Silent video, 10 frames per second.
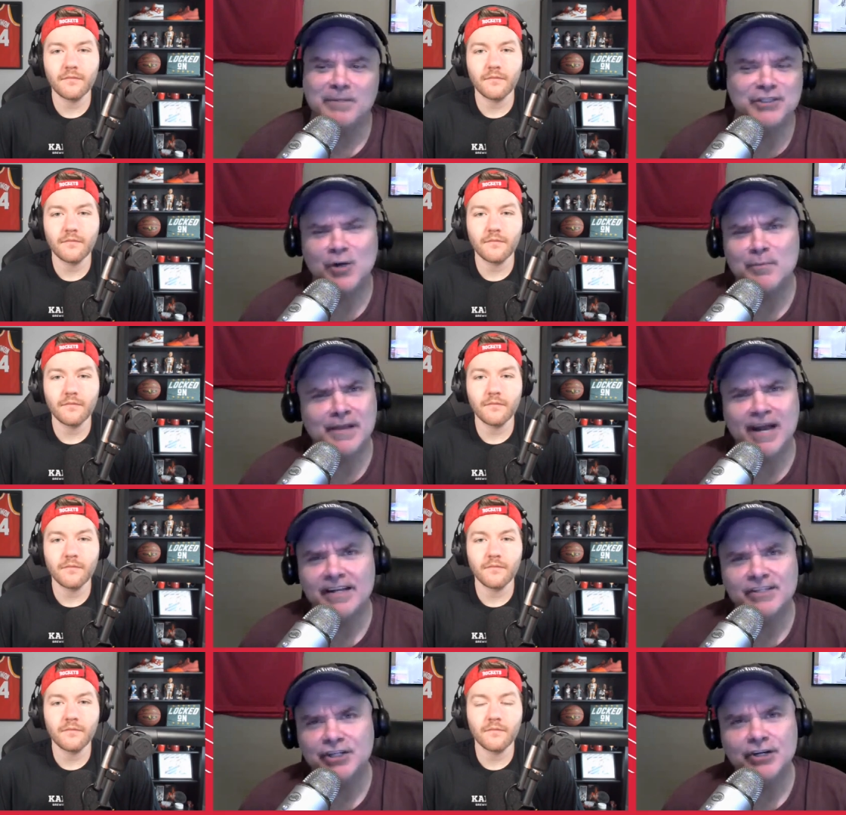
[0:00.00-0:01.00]
Speaker 1: mature beyond
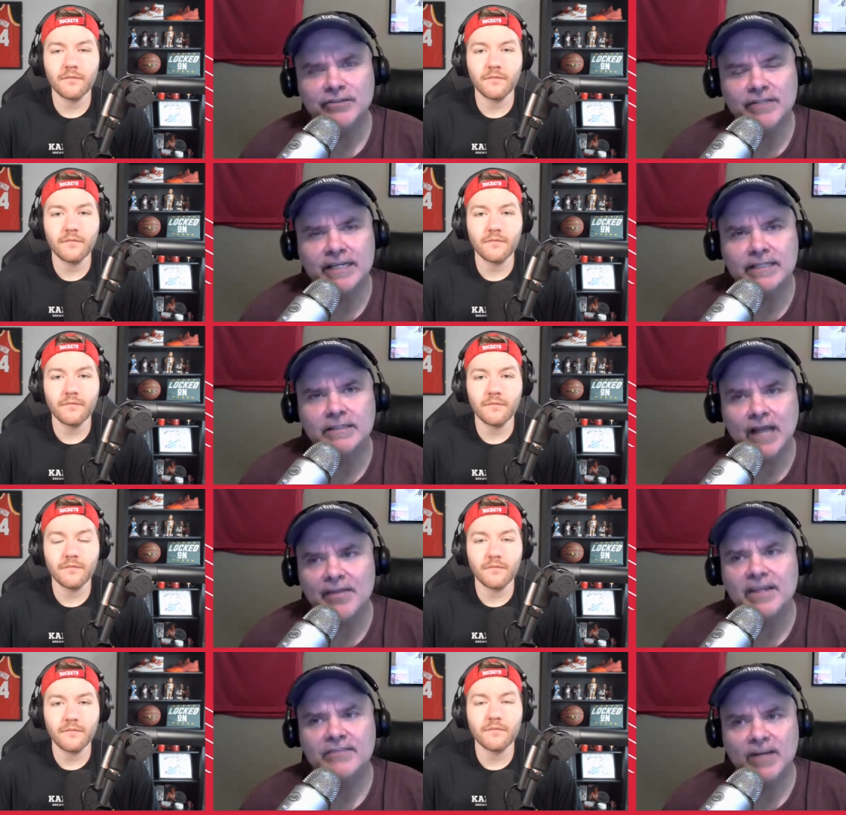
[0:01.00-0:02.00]
his years. Like he's, I
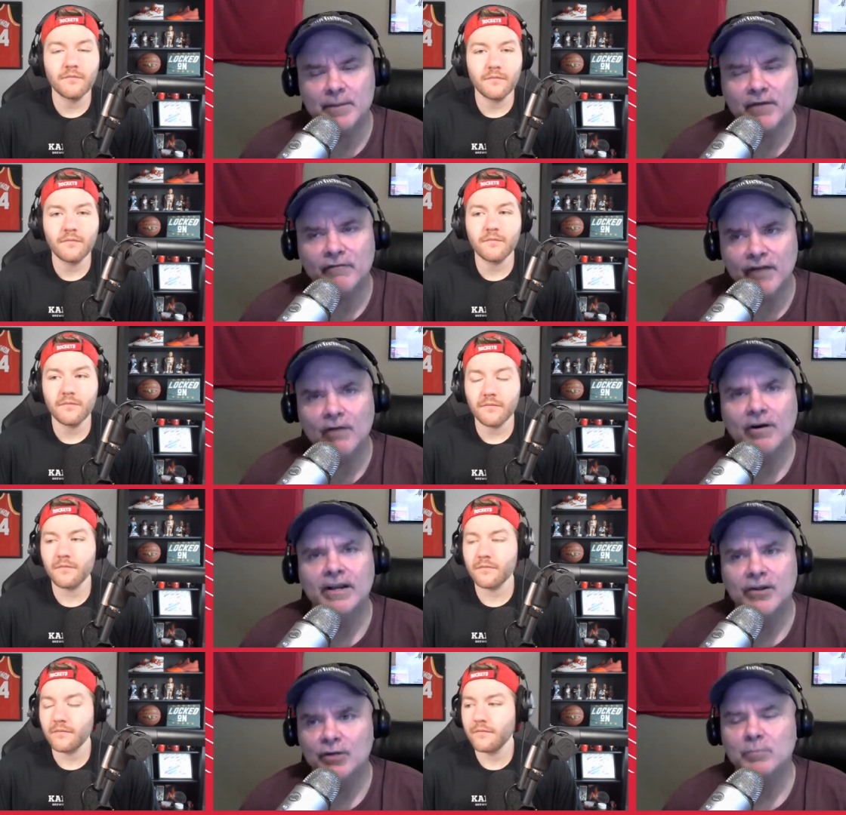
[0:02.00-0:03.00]
think he's going to be a very
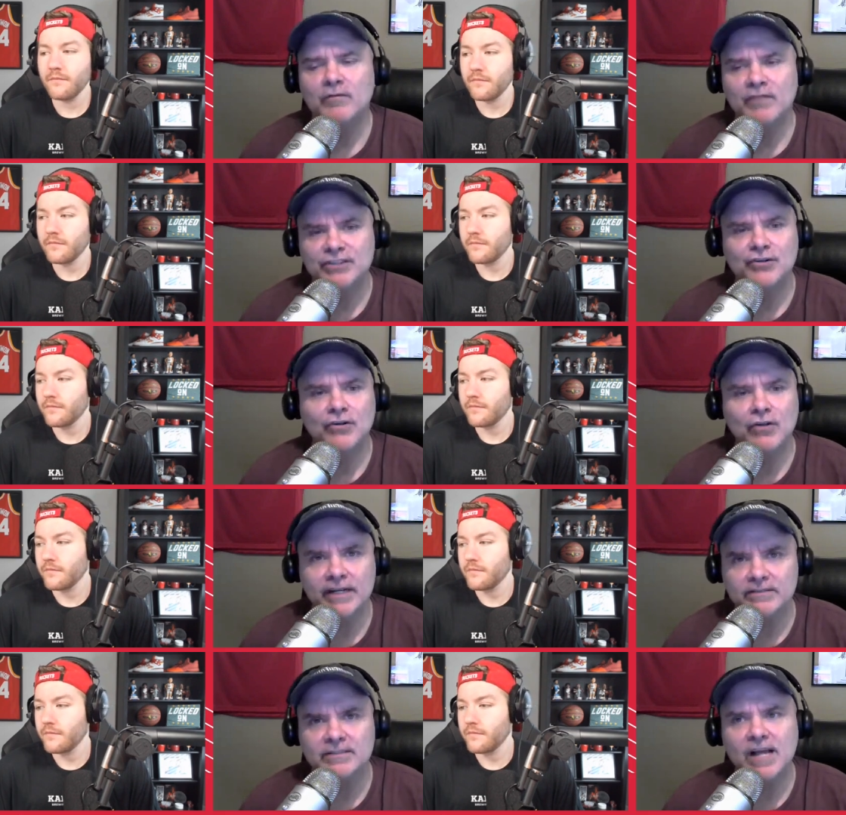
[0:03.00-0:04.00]
good professional
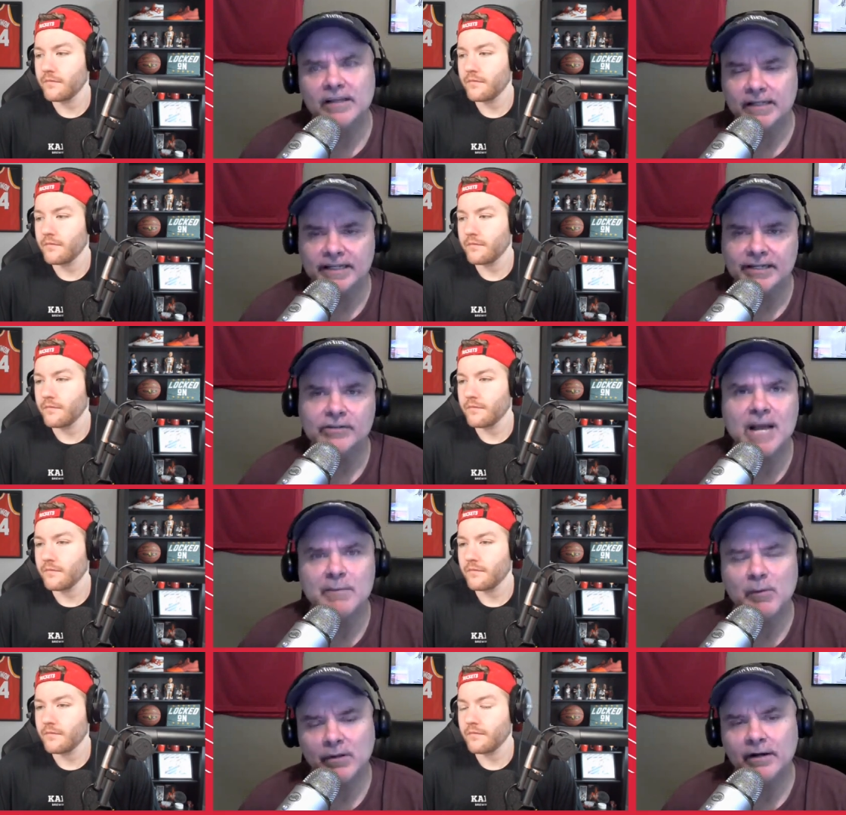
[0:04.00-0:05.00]
and a solid leader
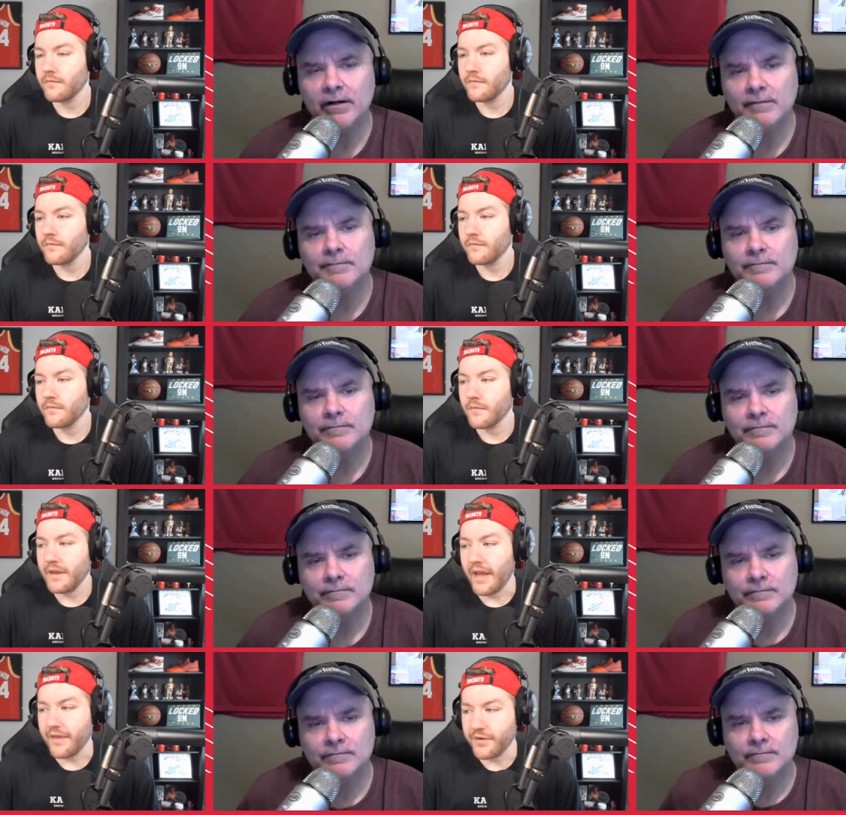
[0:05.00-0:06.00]
type of player.
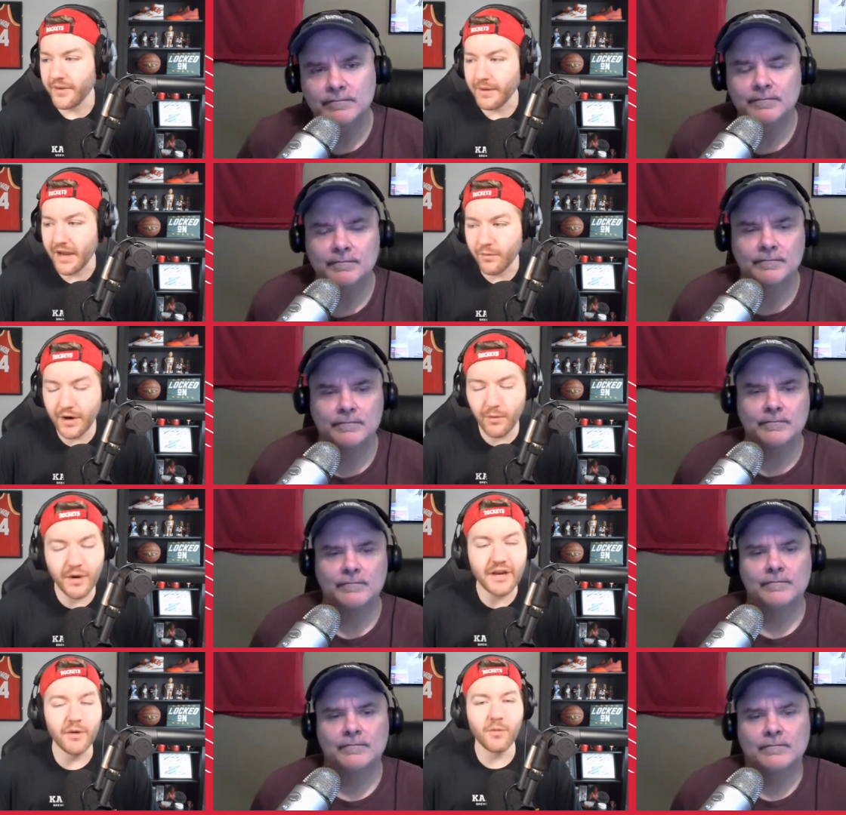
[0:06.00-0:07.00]
Speaker 2: Yeah, there's some guy. We're,
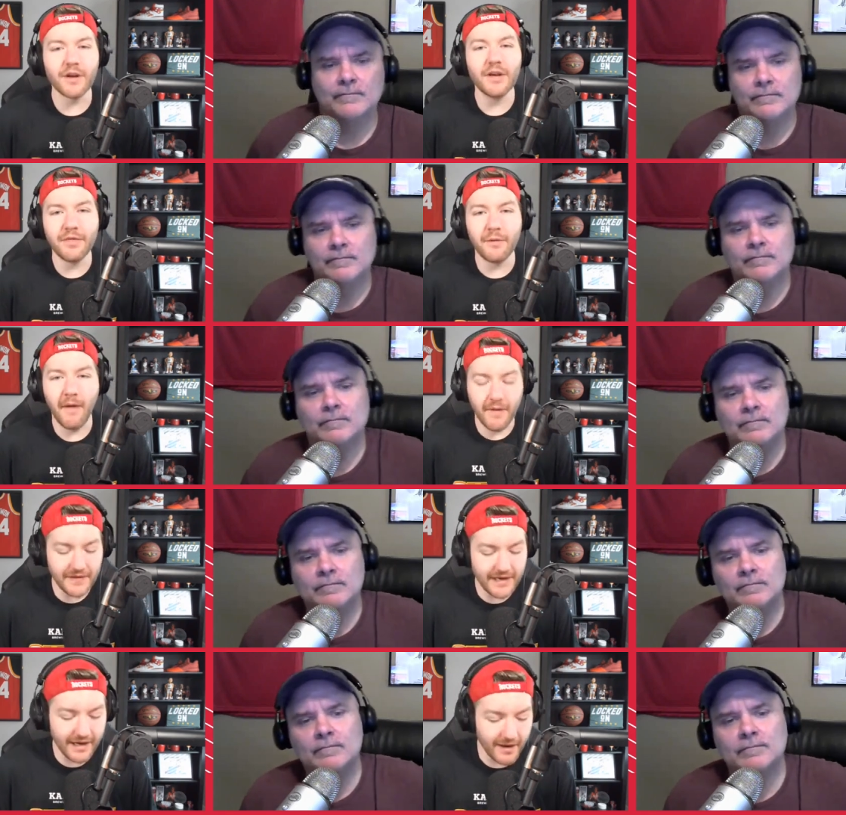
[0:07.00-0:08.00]
we're gonna we're gonna throw
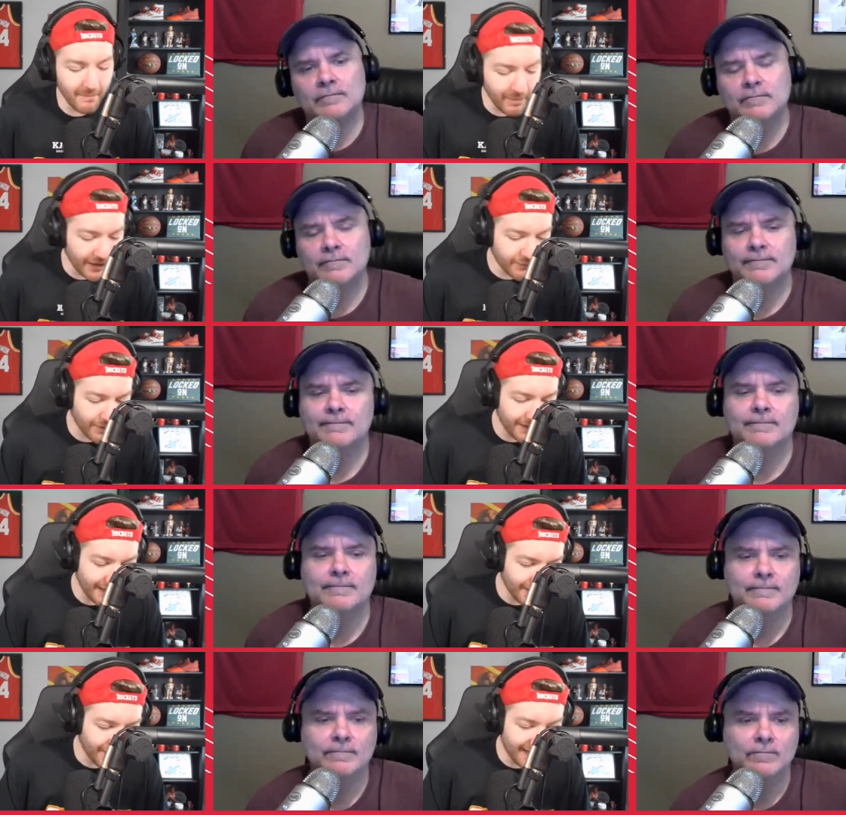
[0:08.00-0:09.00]
out the uh,
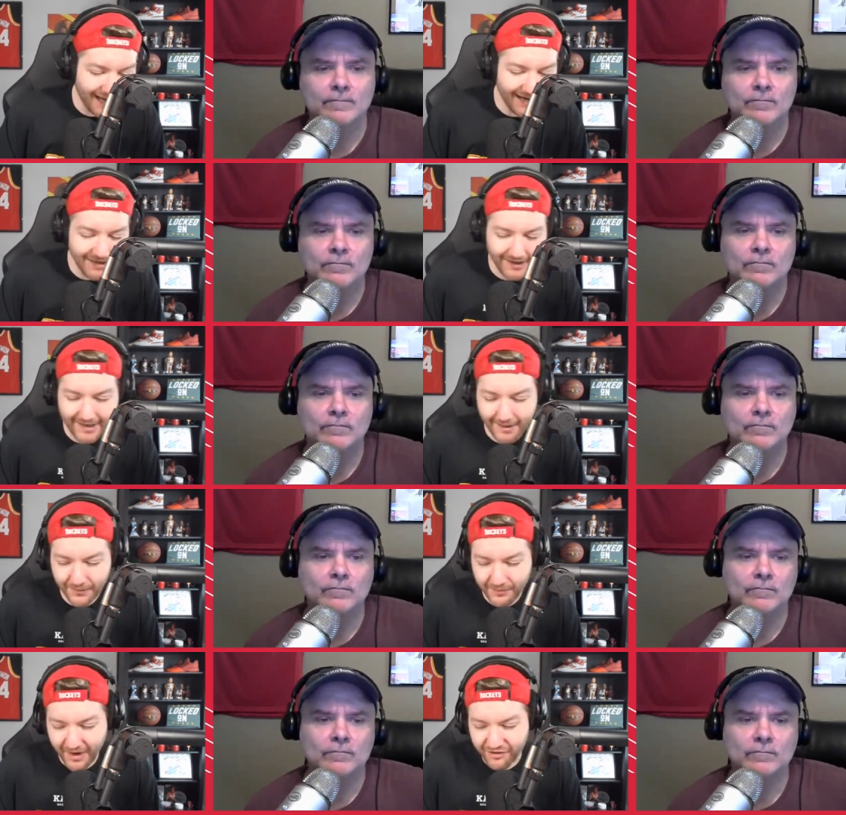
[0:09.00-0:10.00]
buzzword here, the Cade
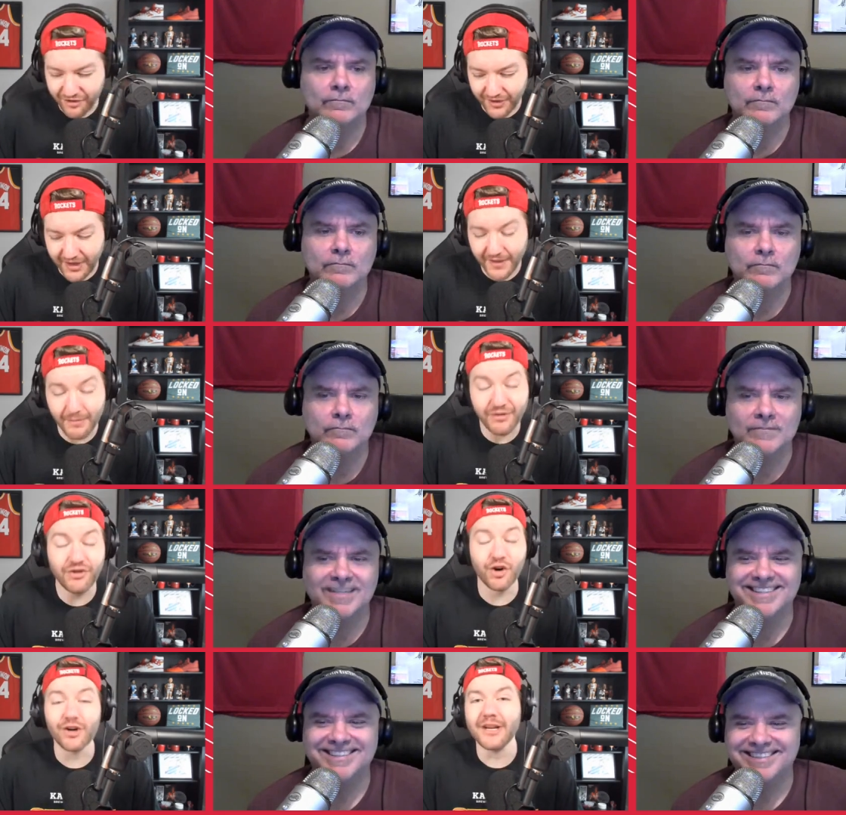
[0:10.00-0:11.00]
Cunningham special, uh, the
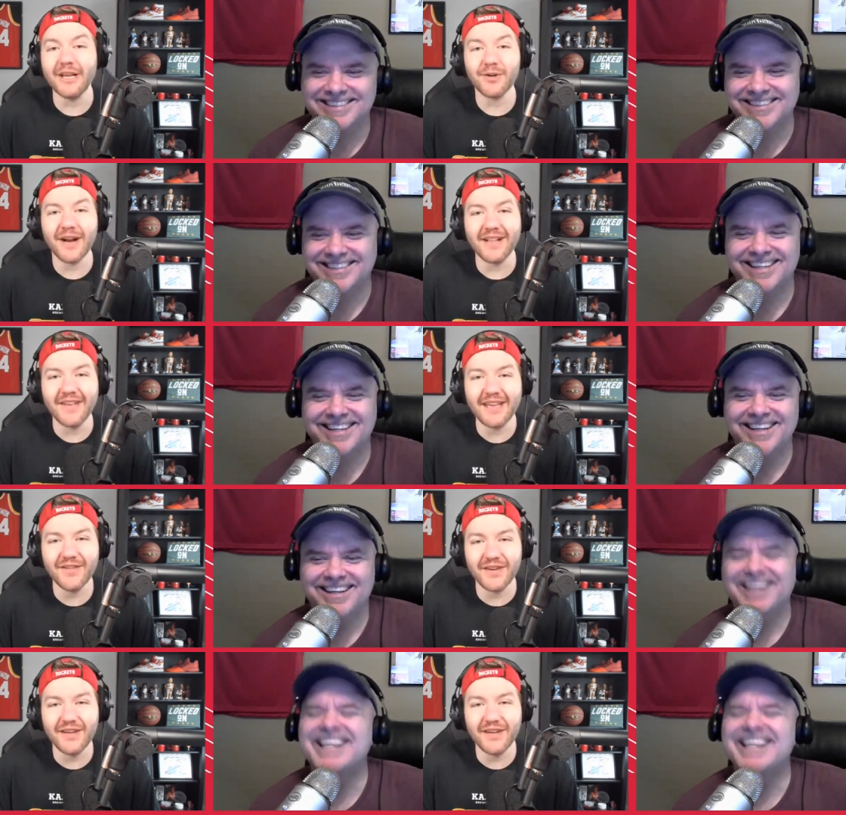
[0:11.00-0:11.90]
maturity, right? Like he's